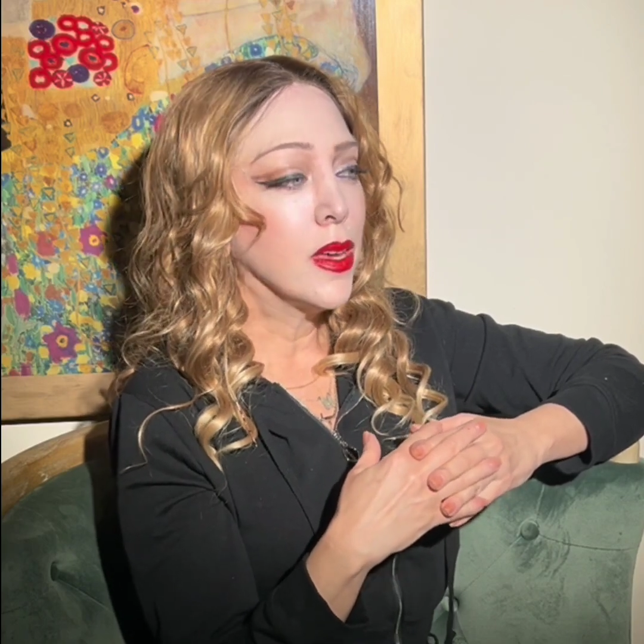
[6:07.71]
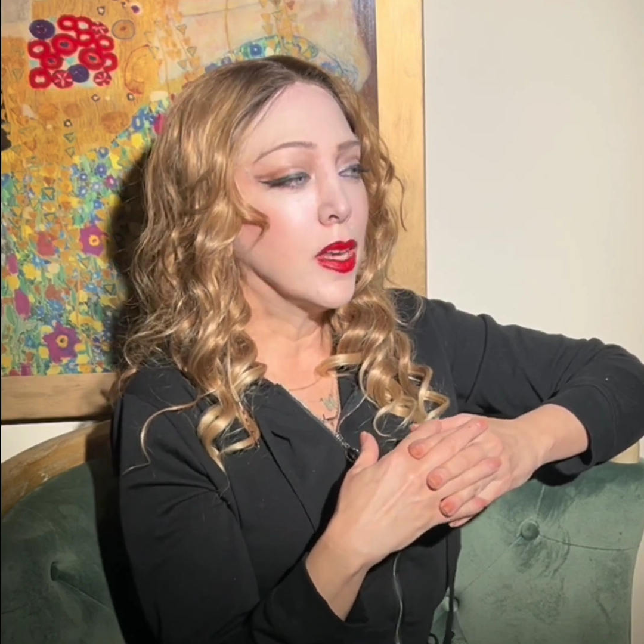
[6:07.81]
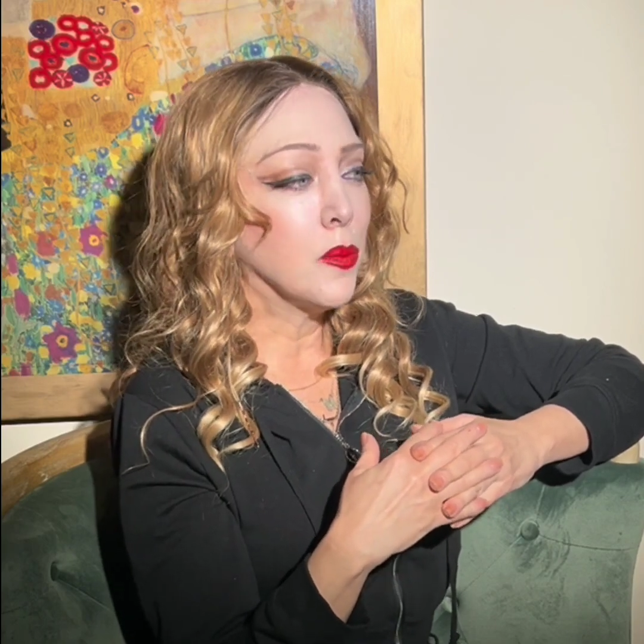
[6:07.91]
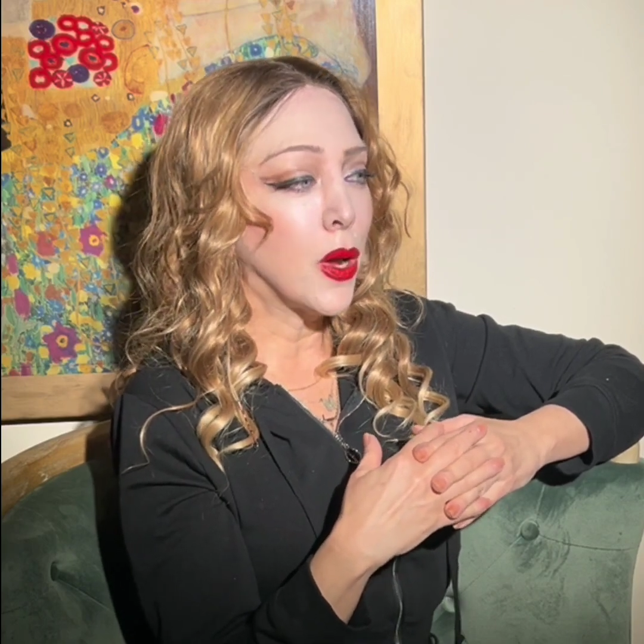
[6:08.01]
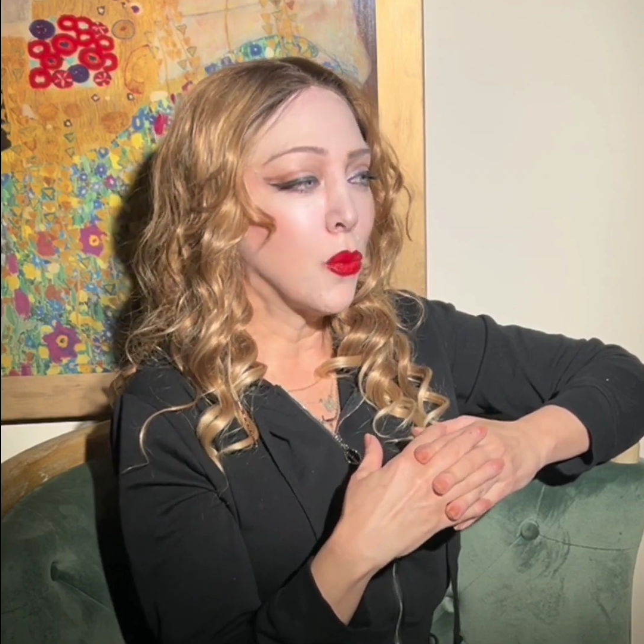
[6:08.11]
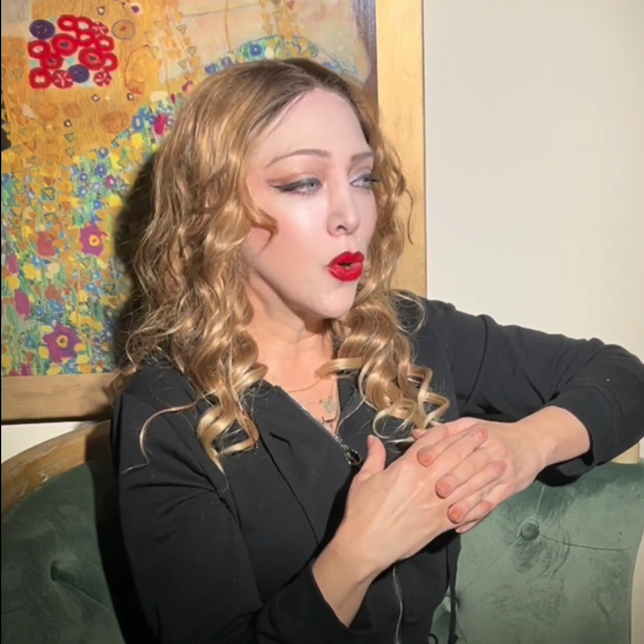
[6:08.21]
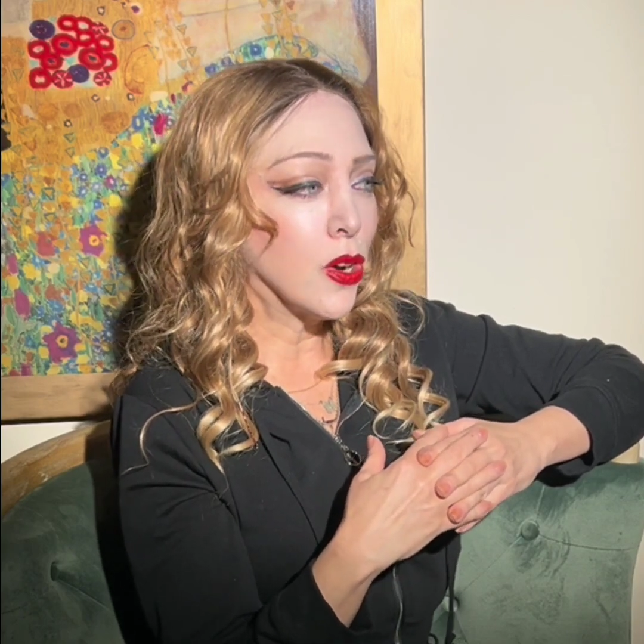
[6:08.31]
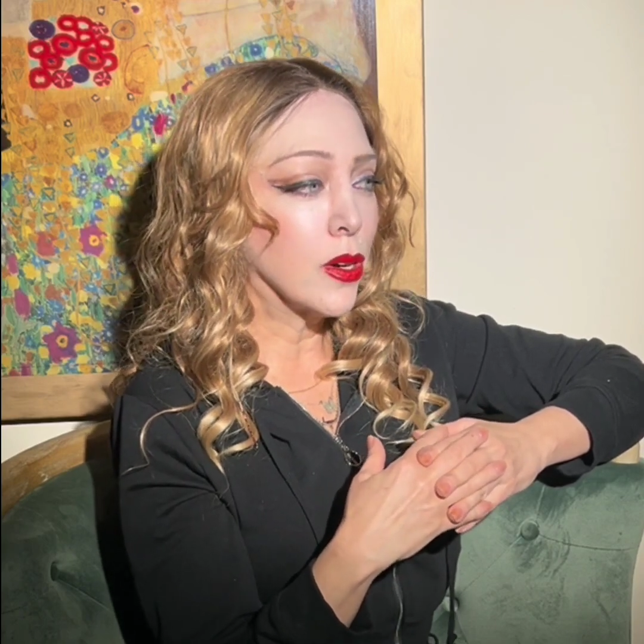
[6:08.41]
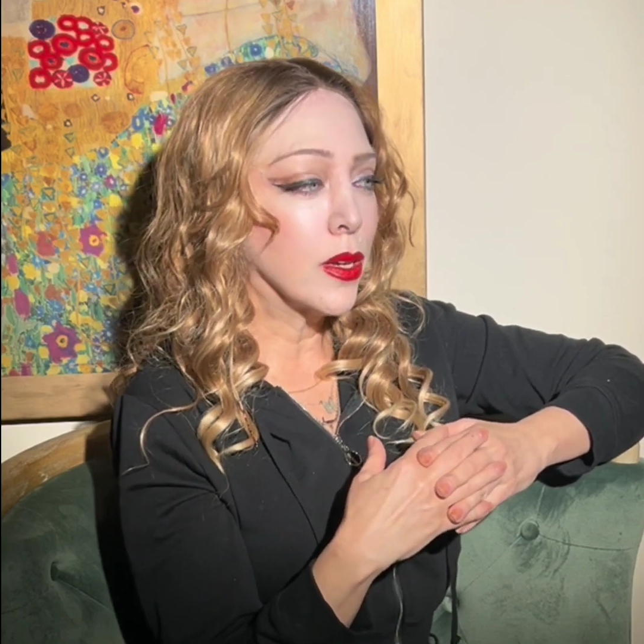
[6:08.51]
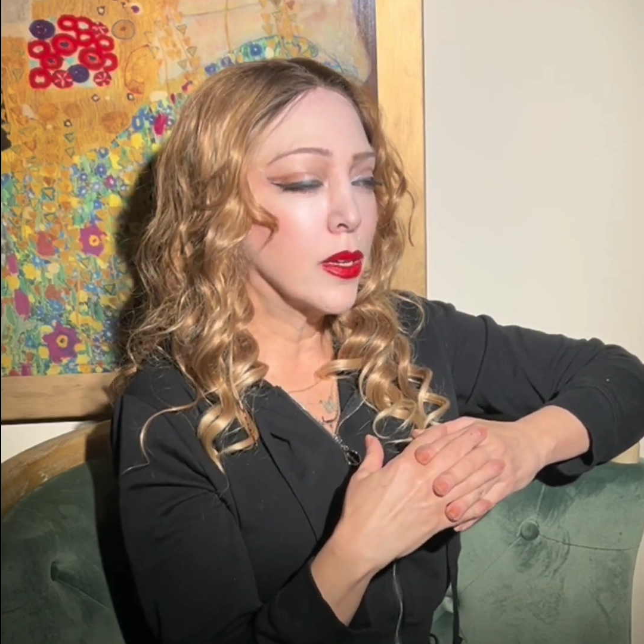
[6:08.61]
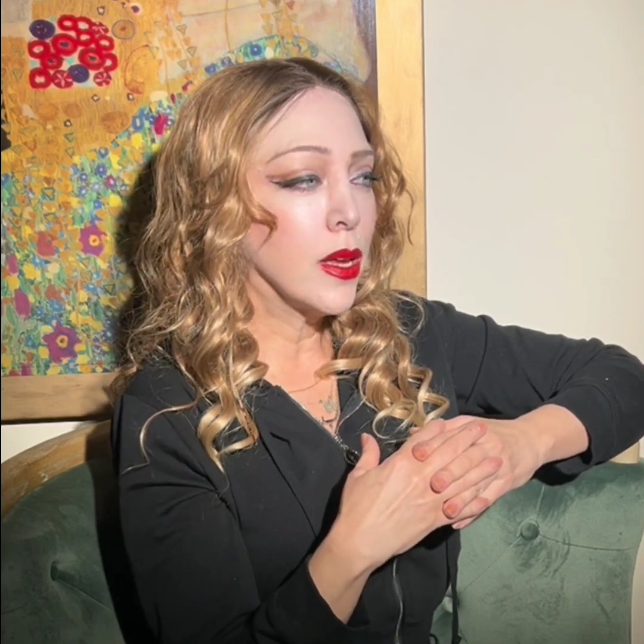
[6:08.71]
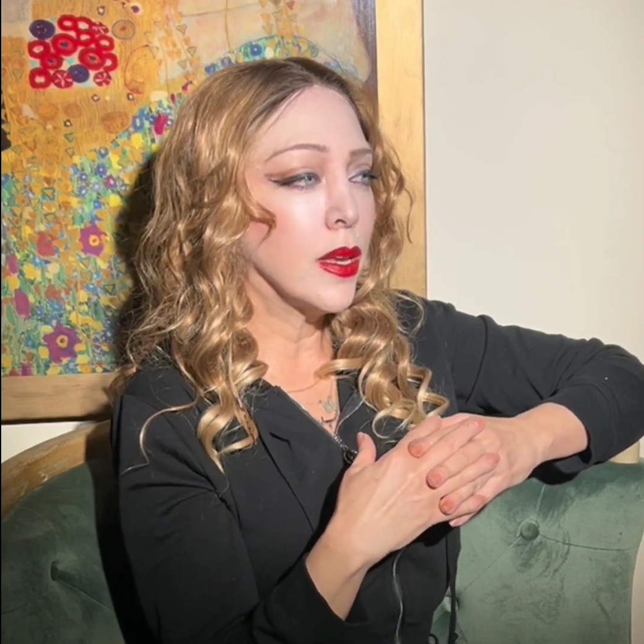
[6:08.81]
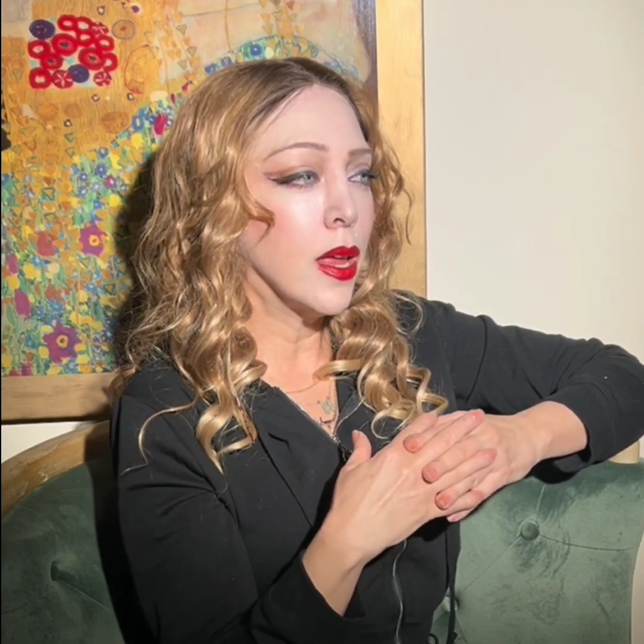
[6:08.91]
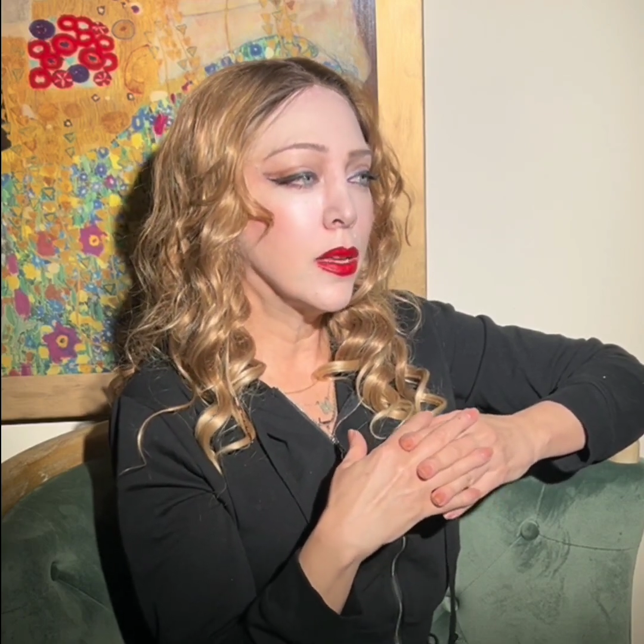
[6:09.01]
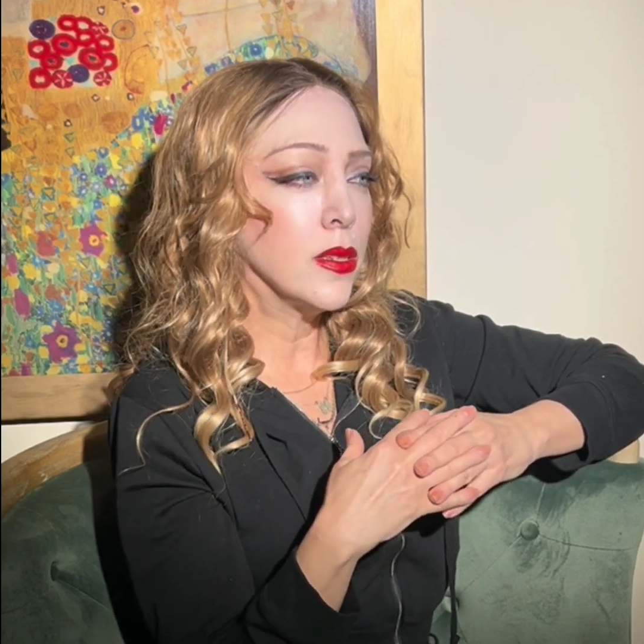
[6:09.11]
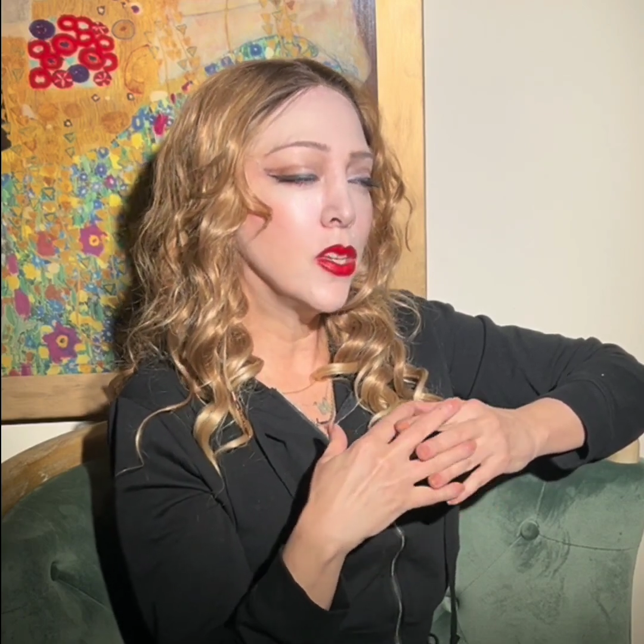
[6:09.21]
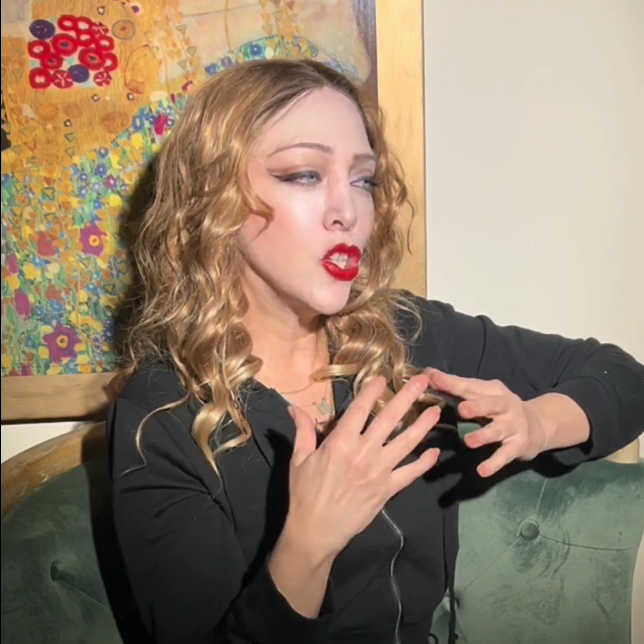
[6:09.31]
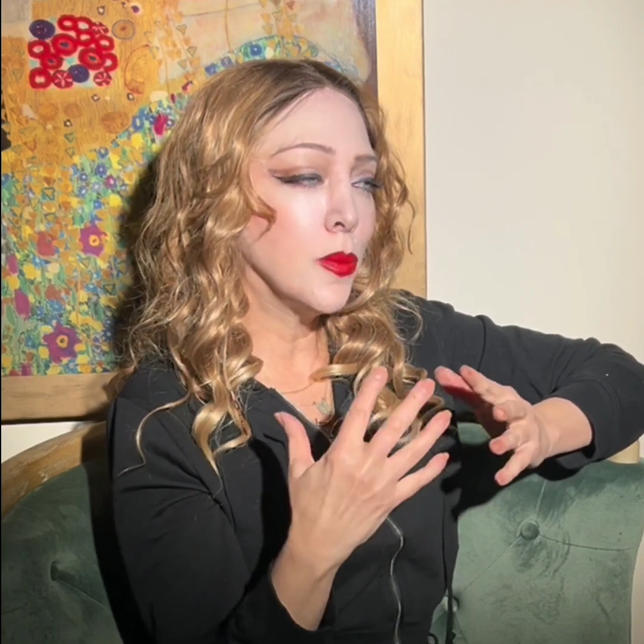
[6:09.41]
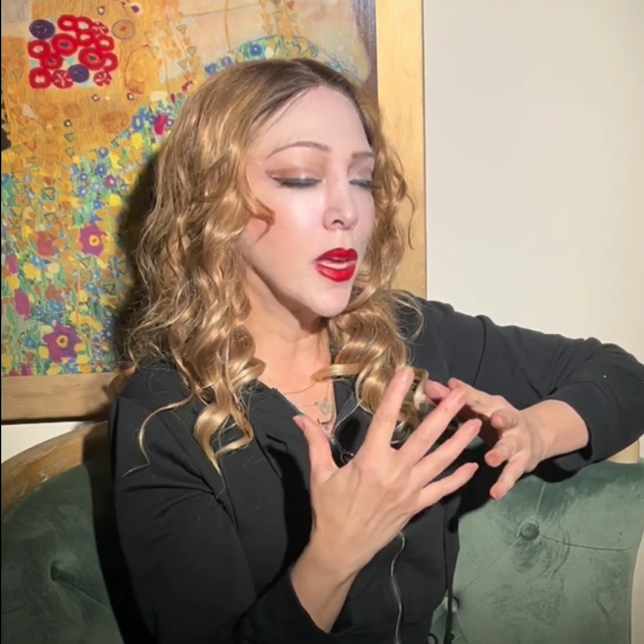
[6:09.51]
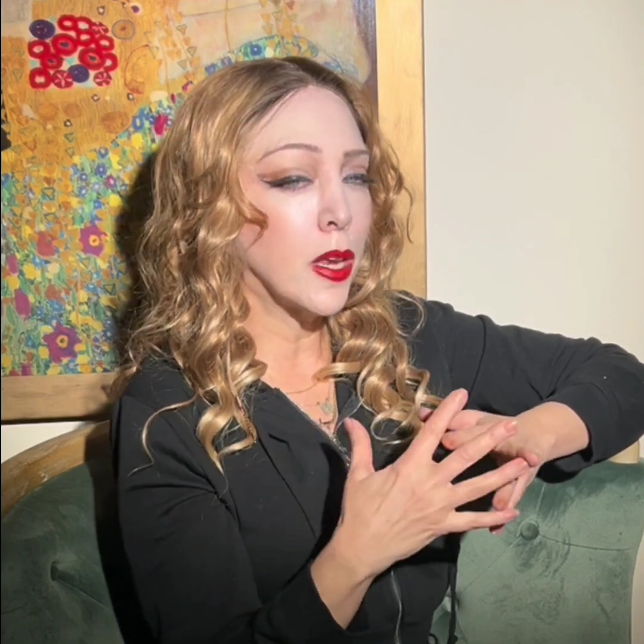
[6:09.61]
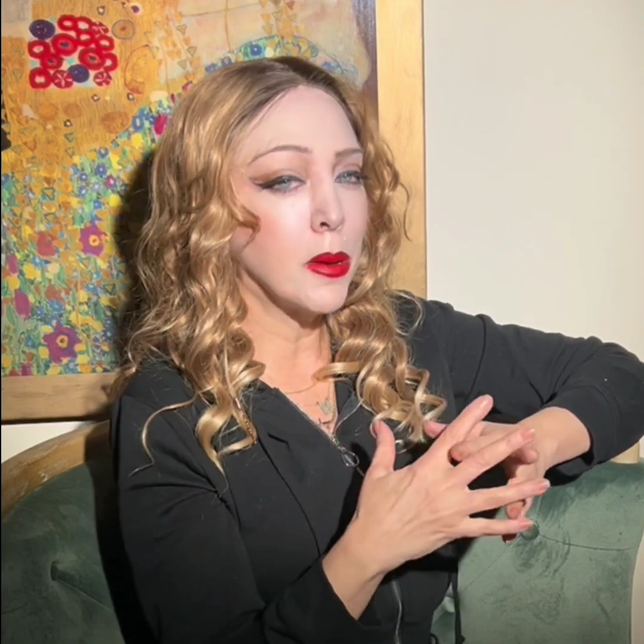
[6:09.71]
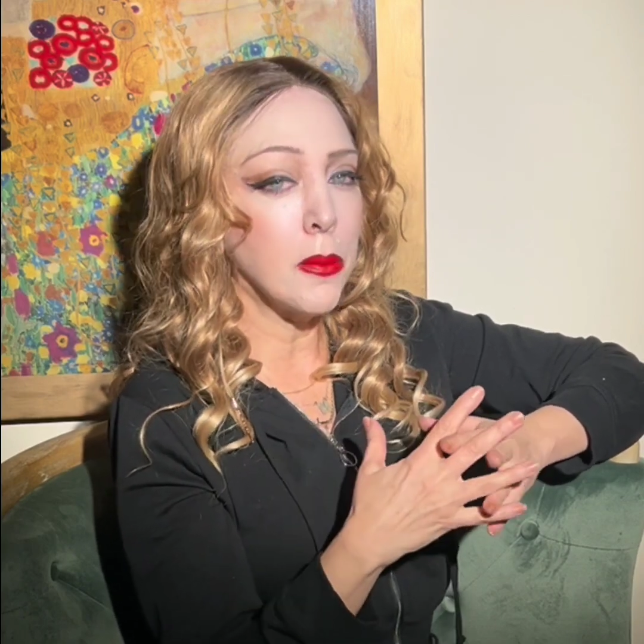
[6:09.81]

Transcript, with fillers: and in my work and teaching me how to be